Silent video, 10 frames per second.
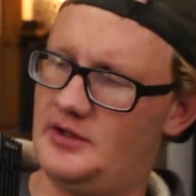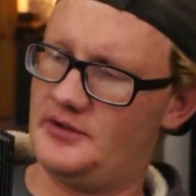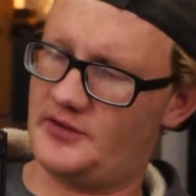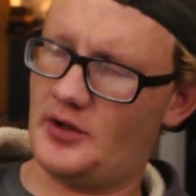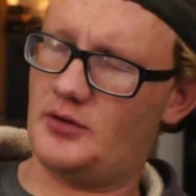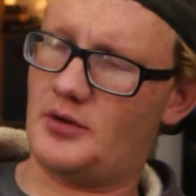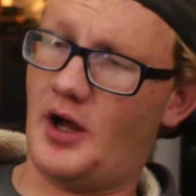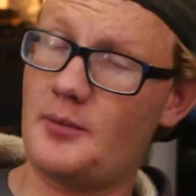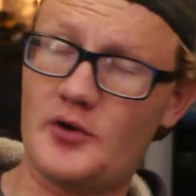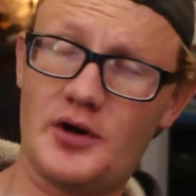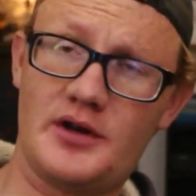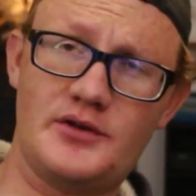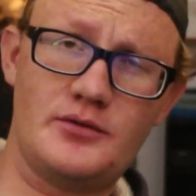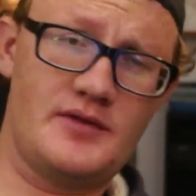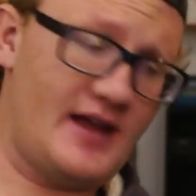So I'm going to
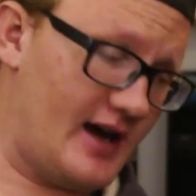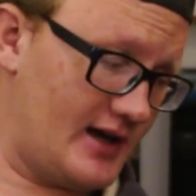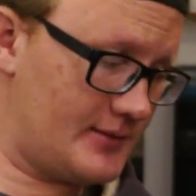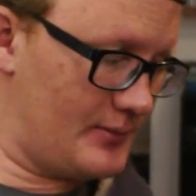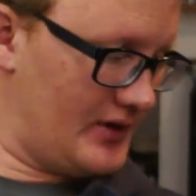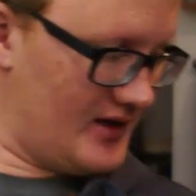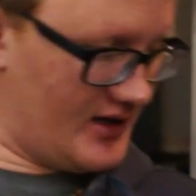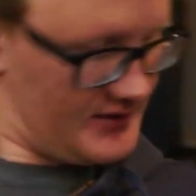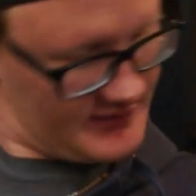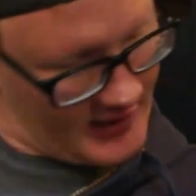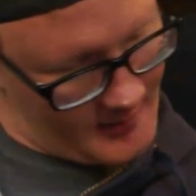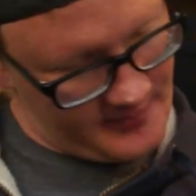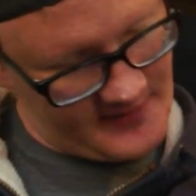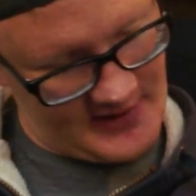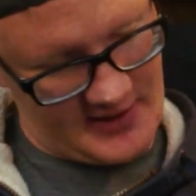do that, but on top
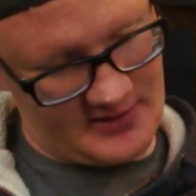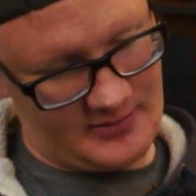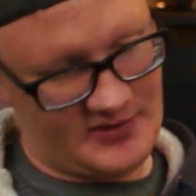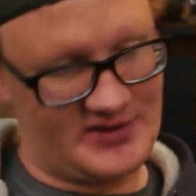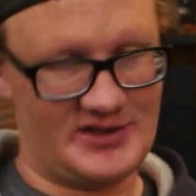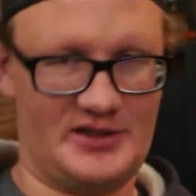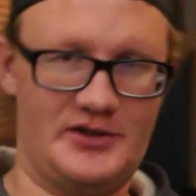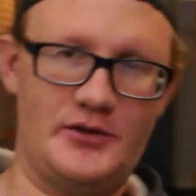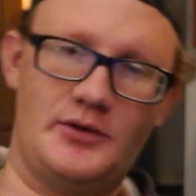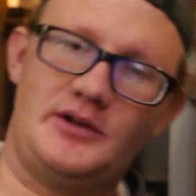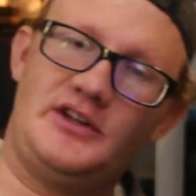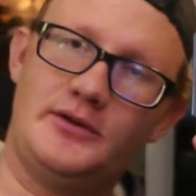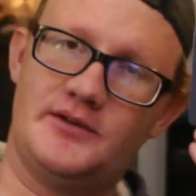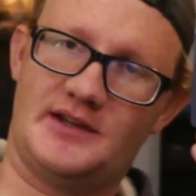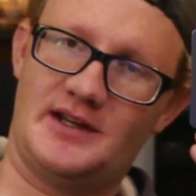of that, I'm going to do it
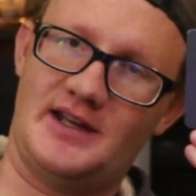using an